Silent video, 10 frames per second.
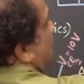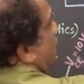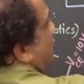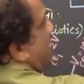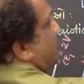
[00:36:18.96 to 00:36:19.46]

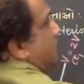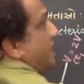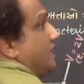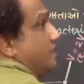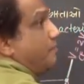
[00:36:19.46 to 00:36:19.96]
you must
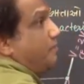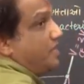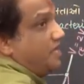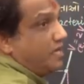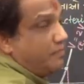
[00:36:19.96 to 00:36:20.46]
write
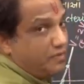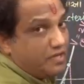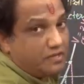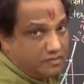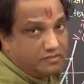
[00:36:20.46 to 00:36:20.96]

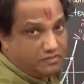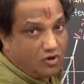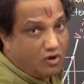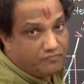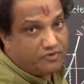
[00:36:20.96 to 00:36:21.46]
PNP.
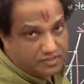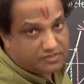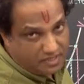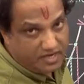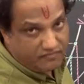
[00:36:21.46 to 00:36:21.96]

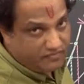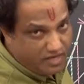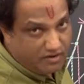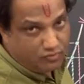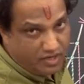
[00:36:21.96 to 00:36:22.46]
Obvious, correct?
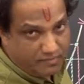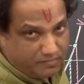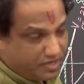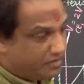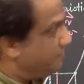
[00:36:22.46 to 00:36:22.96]
We have to
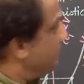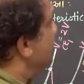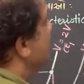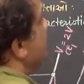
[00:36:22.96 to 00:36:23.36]
write PNP.